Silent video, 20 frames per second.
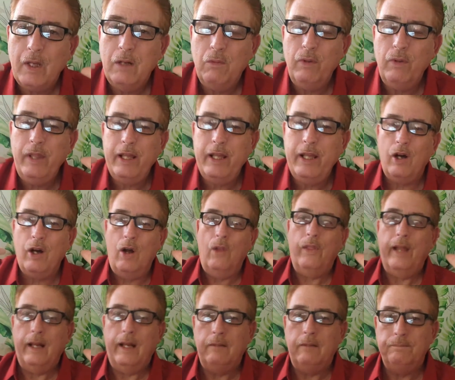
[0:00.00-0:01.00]
what do they call
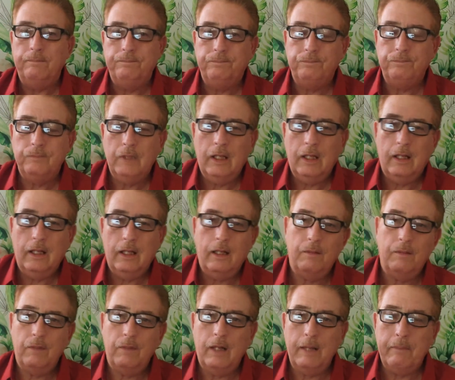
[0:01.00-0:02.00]
that?
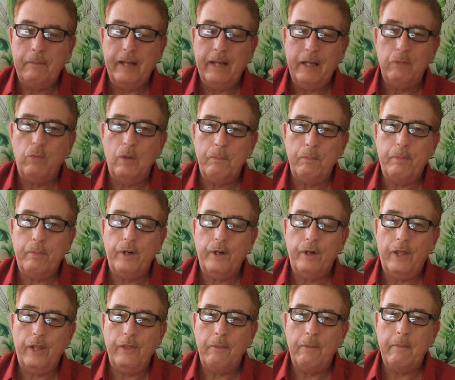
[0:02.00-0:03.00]
I've had one put
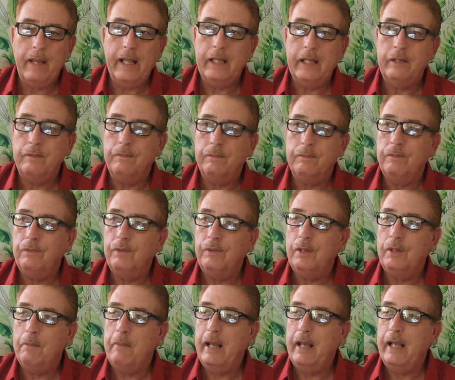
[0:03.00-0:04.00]
on the
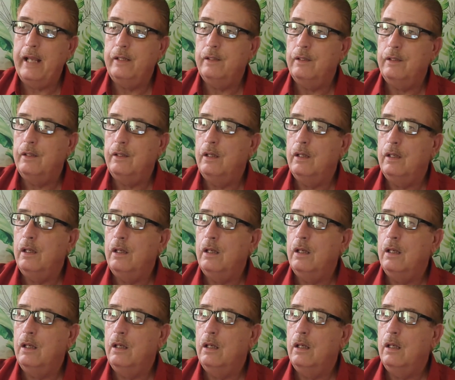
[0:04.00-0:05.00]
main.
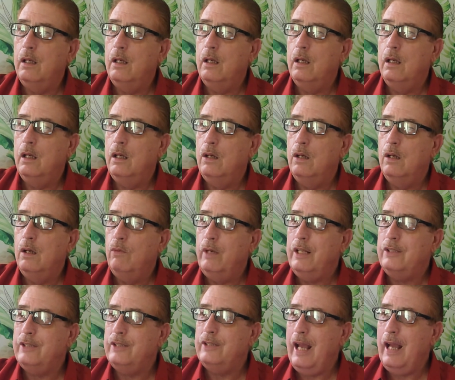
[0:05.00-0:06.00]
What
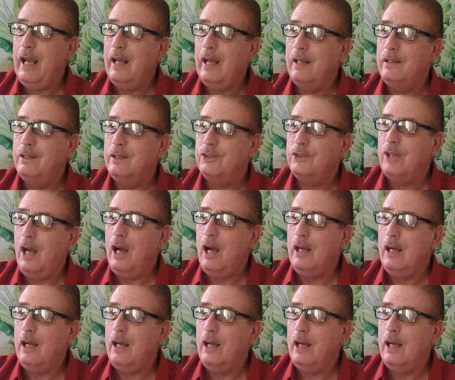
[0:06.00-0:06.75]
is that? Sock?